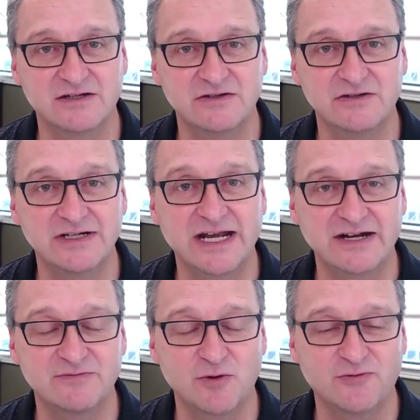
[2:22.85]
turned
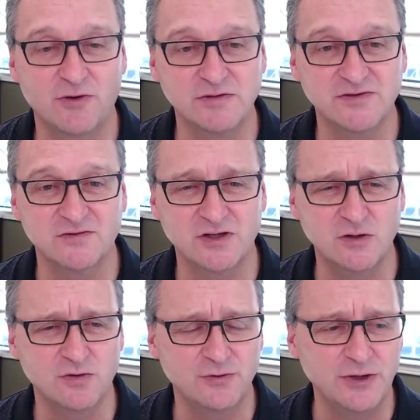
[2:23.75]
negative performance for
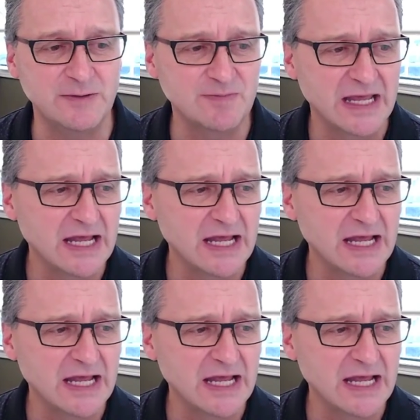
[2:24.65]
Q3.